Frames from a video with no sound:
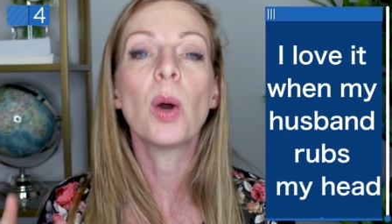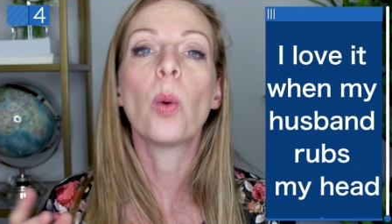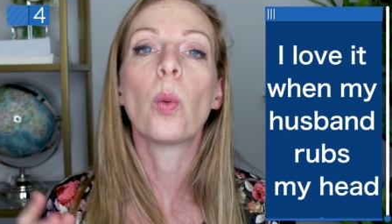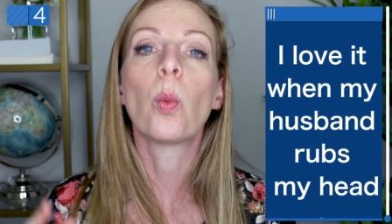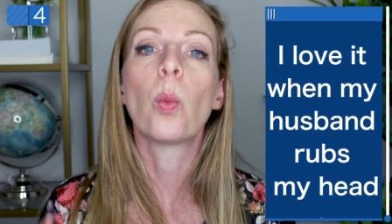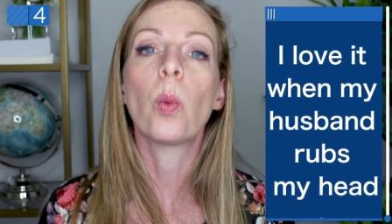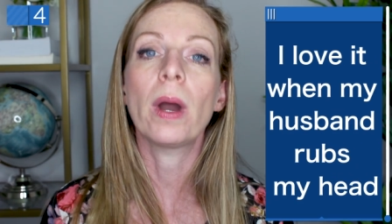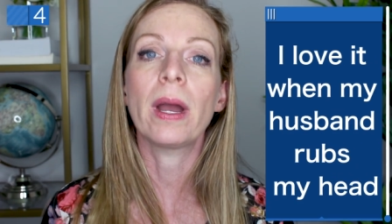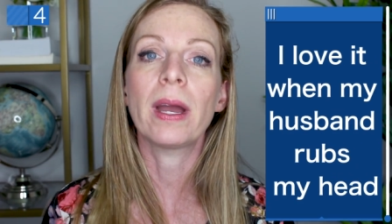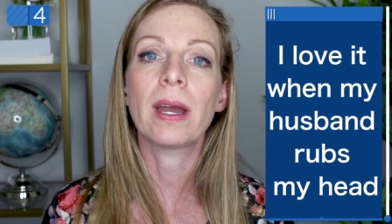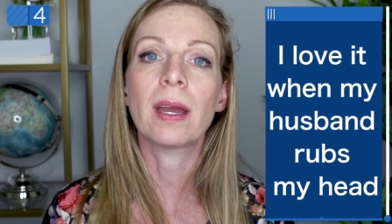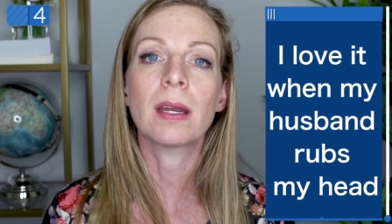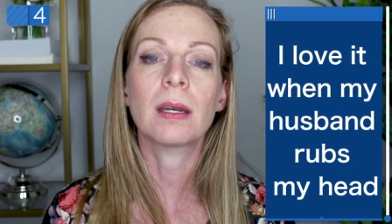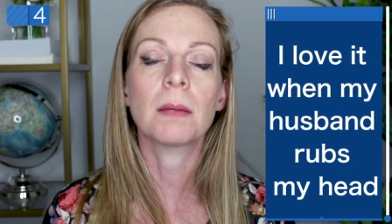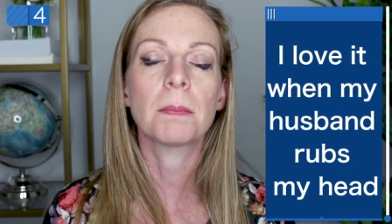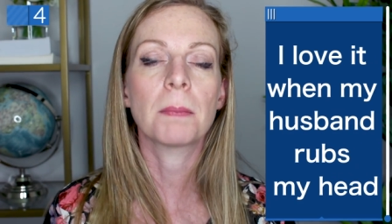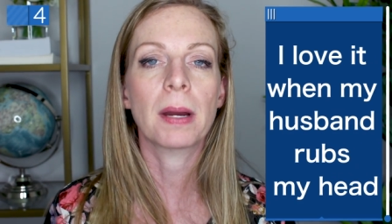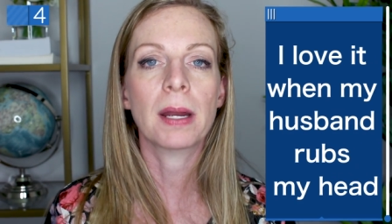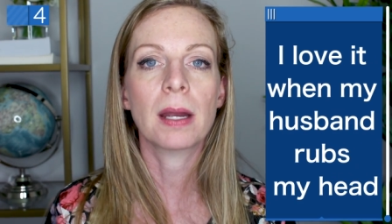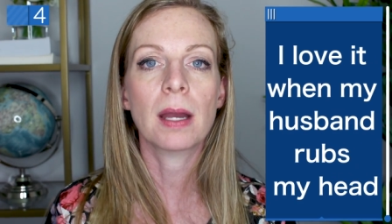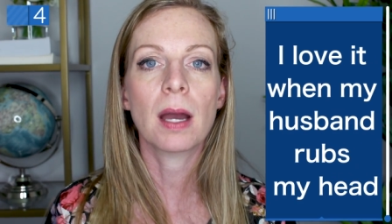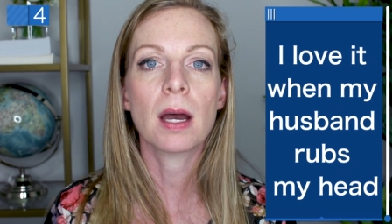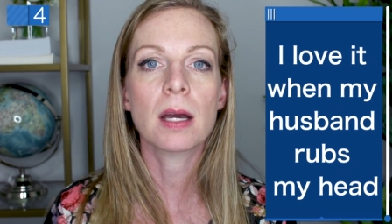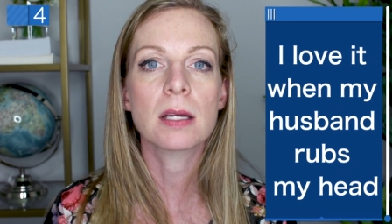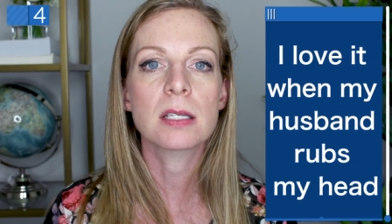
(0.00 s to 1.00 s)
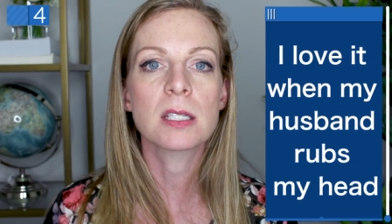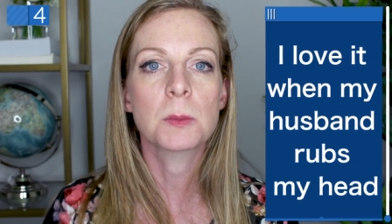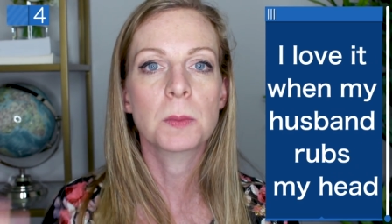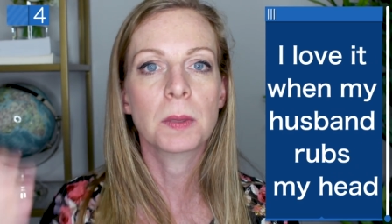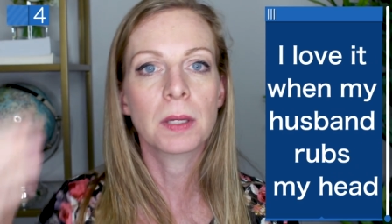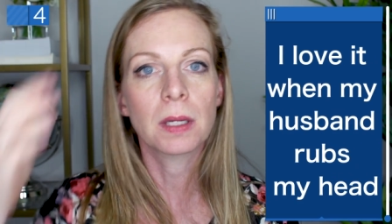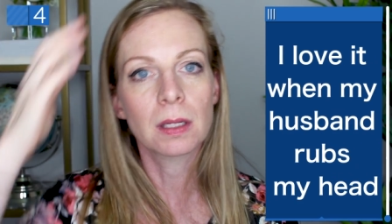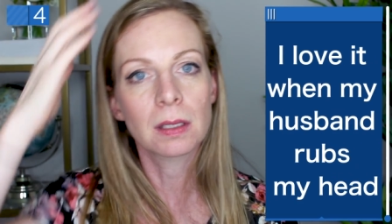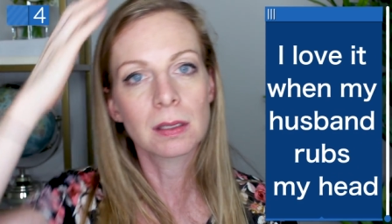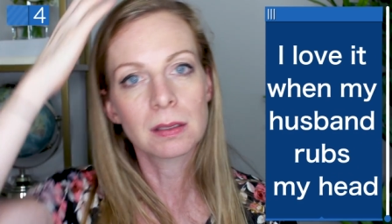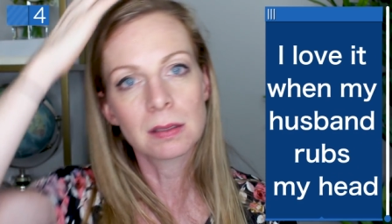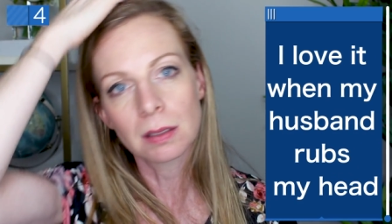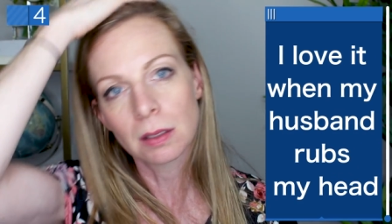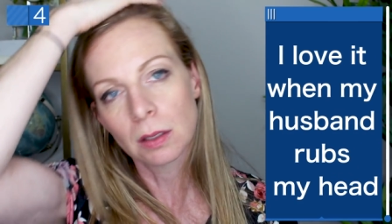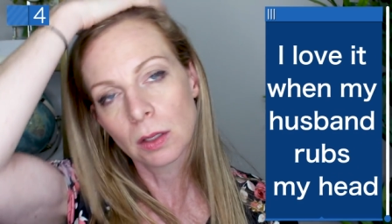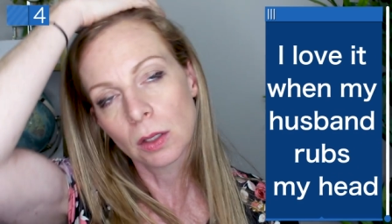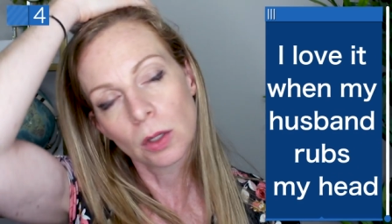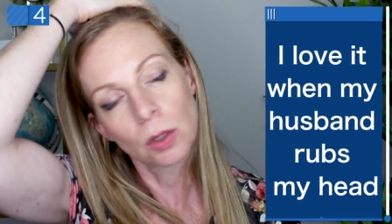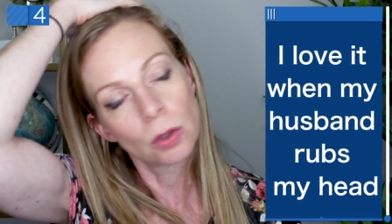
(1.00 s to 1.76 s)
when my husband